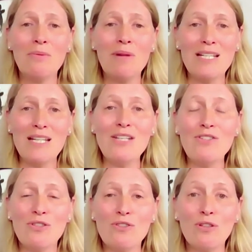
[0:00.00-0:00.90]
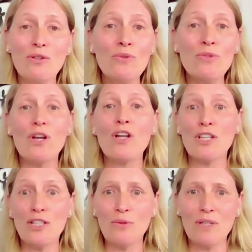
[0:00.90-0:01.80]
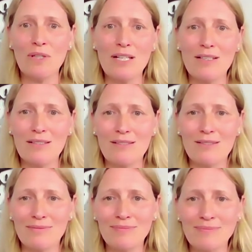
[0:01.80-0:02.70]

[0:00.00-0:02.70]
We need to lose the loneliness.